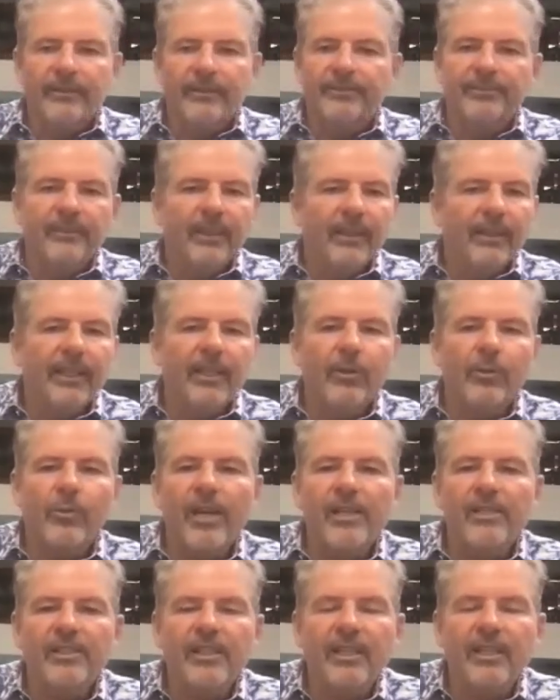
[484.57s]
It raced
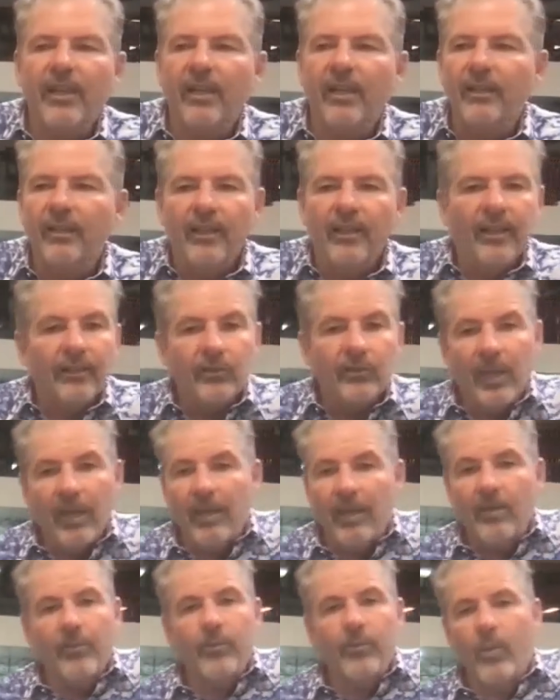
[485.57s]
in the
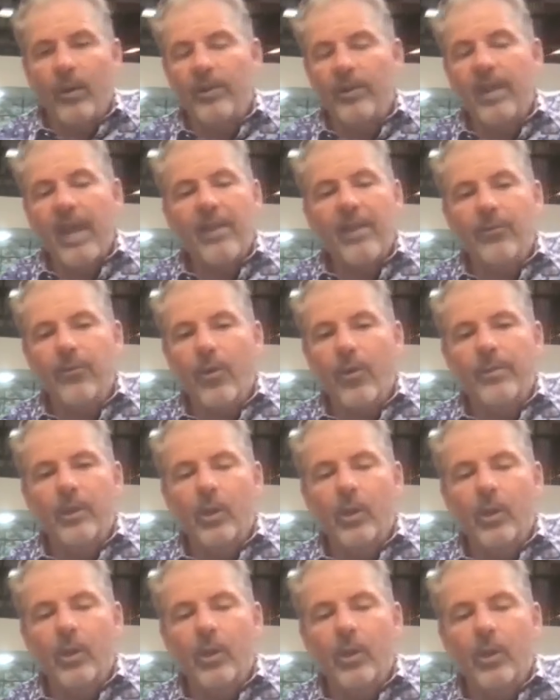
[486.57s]
where they had the Formula
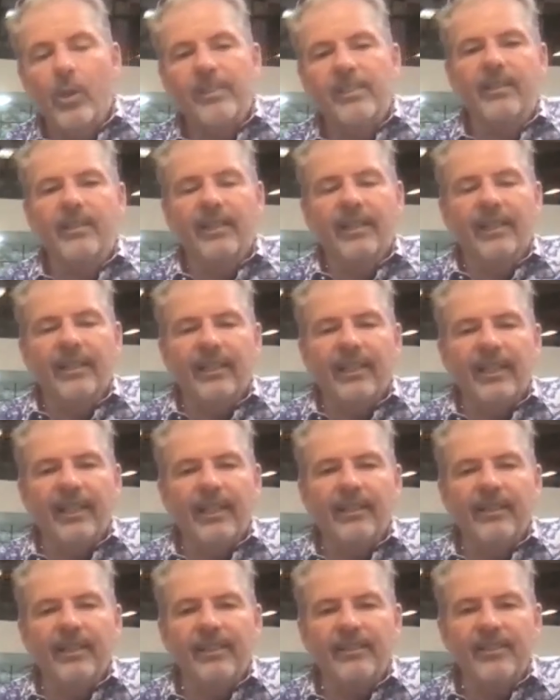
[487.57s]
One race last
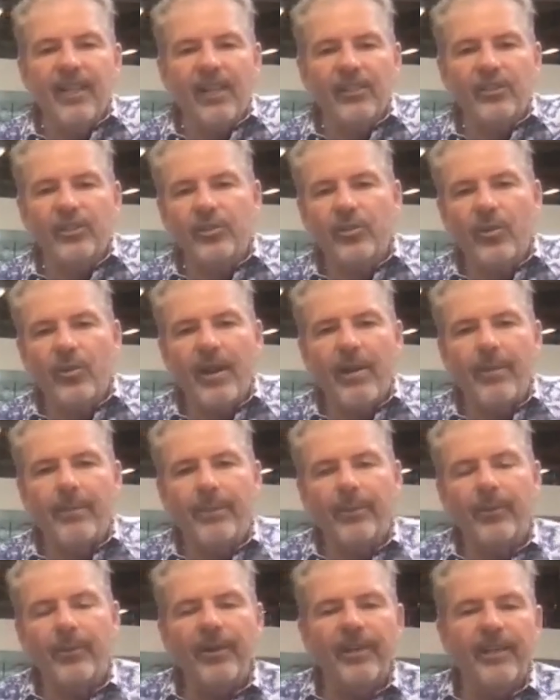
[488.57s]
weekend, in the
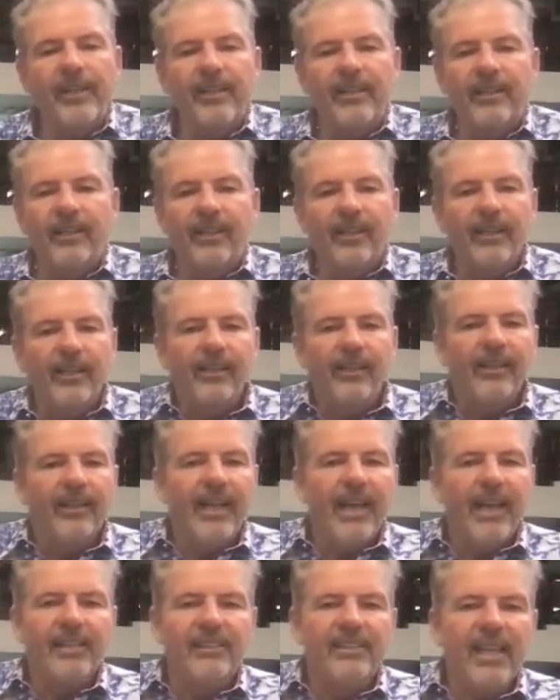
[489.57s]
Dutch Grand Prix
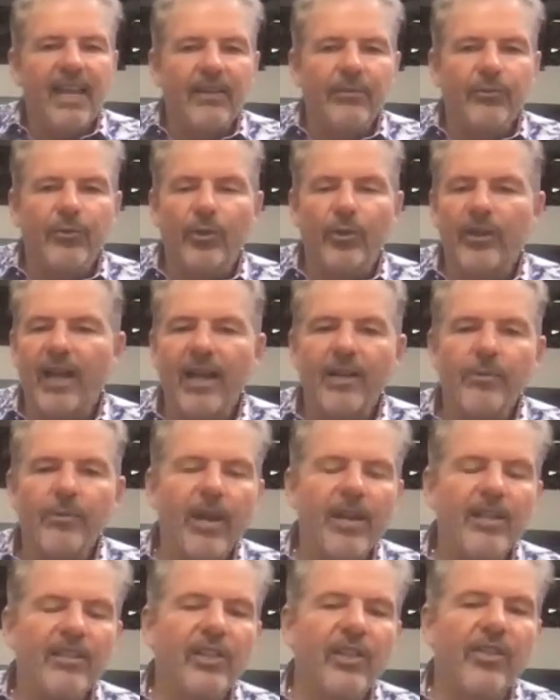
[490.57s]
at Zandvoort. I
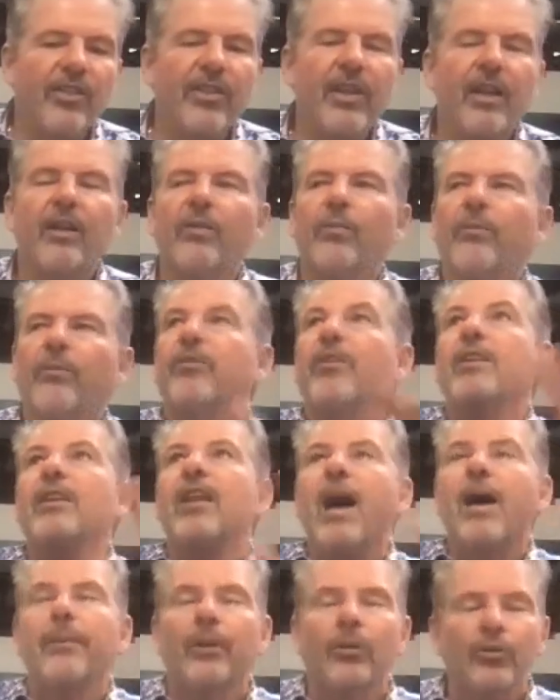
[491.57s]
raced it there.
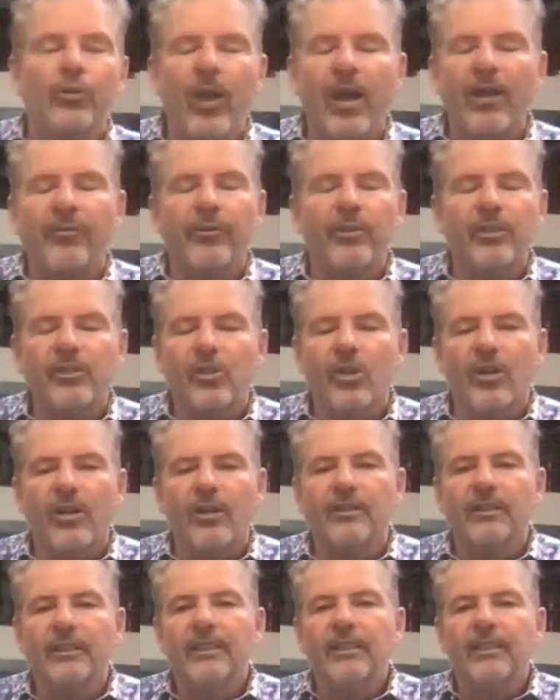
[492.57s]
Phenomenal track for this car.
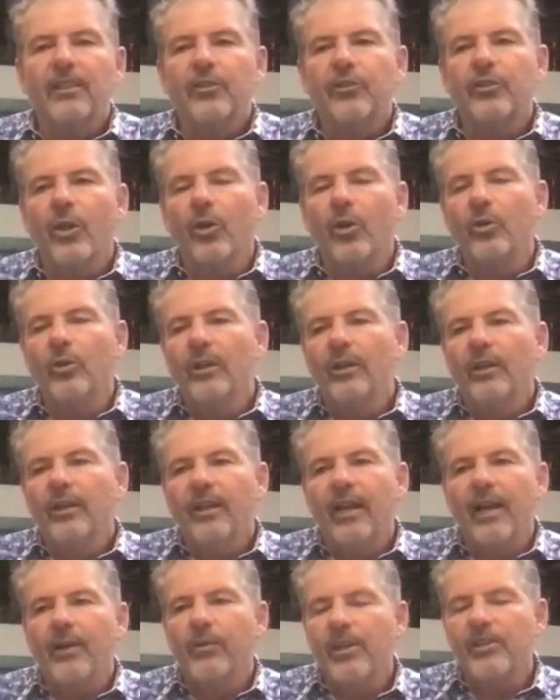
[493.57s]
So
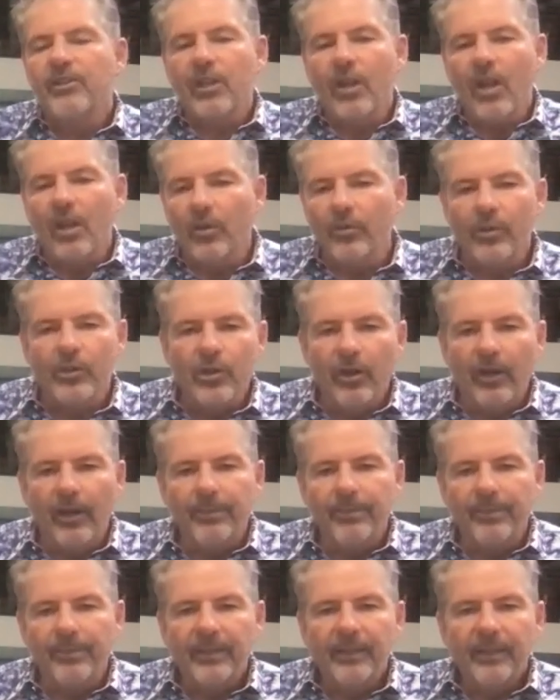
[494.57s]
I raced it all over Europe.
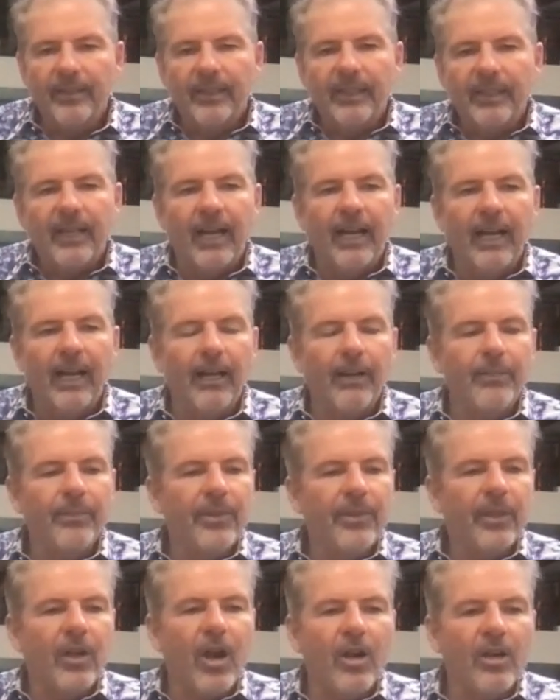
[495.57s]
The
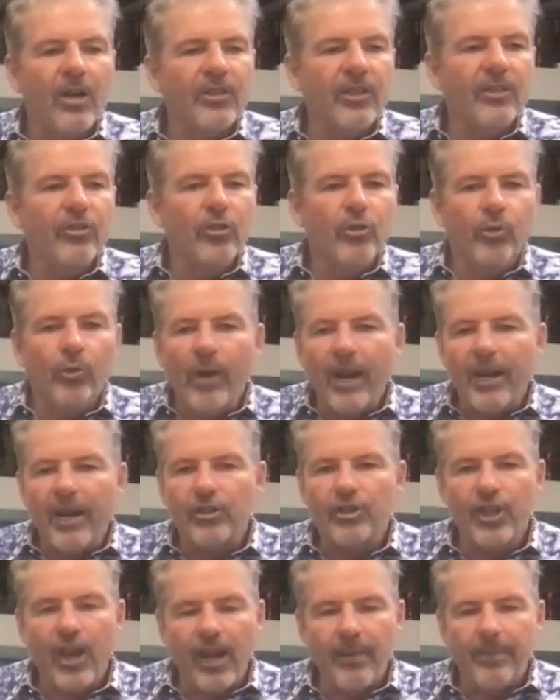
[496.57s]
car is in great
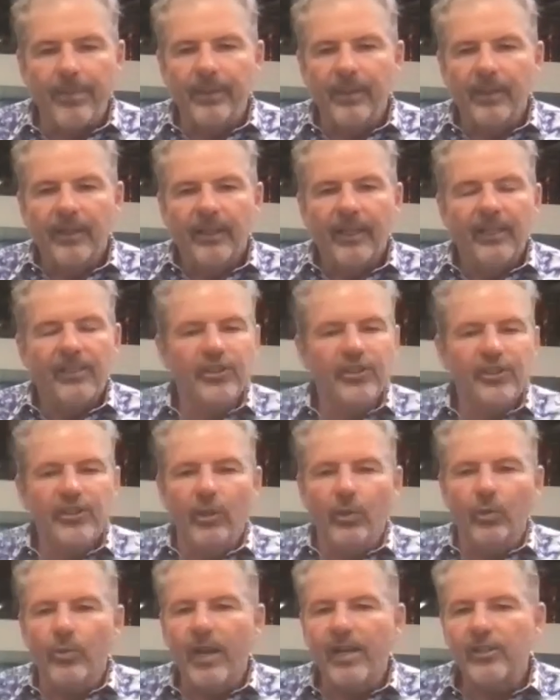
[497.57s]
shape. It's still
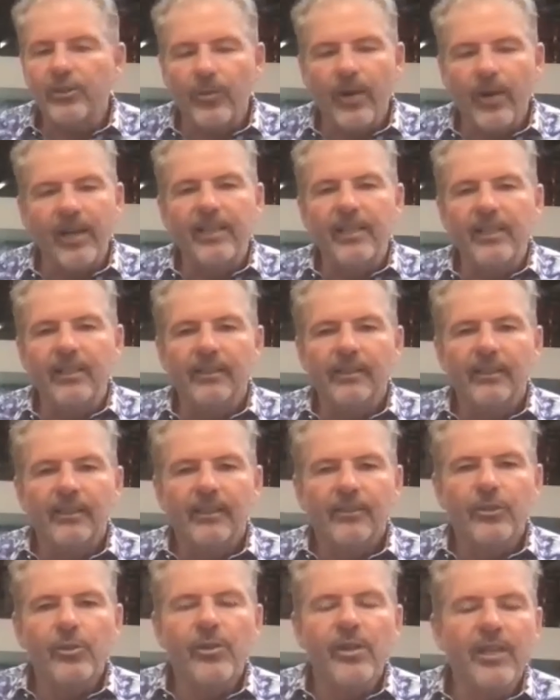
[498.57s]
race ready.
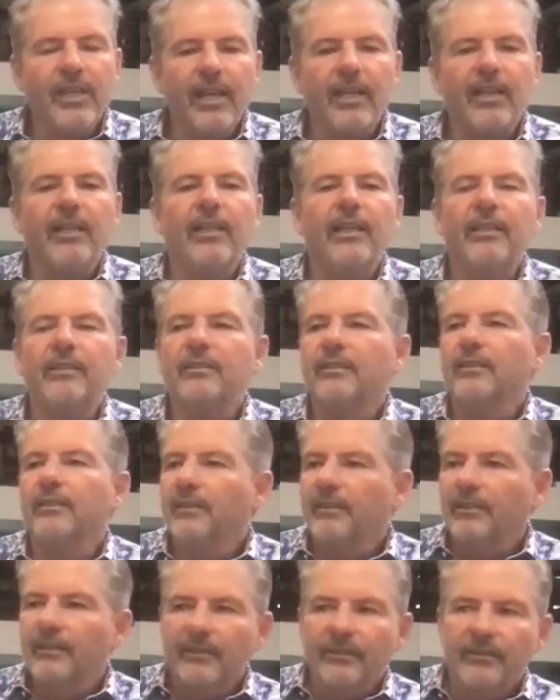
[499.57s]
You can get in it,
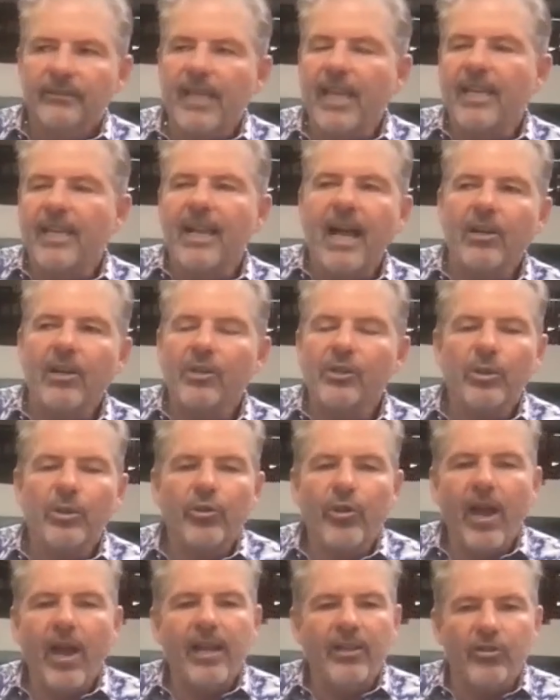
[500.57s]
take it out onto a
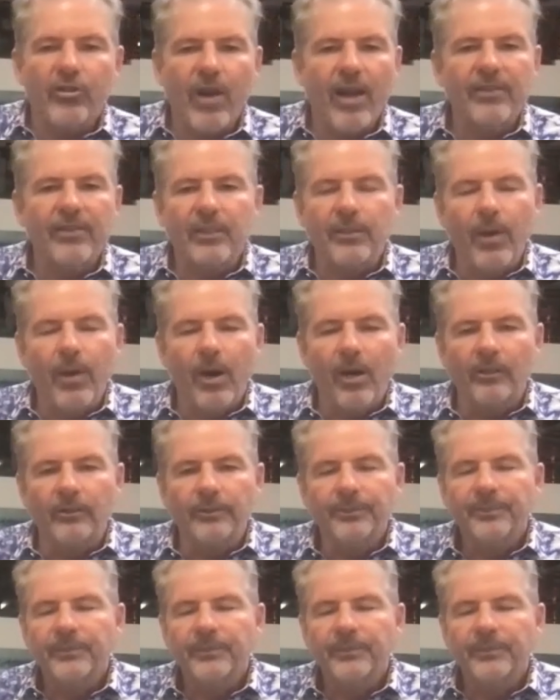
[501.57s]
track and drive it tomorrow.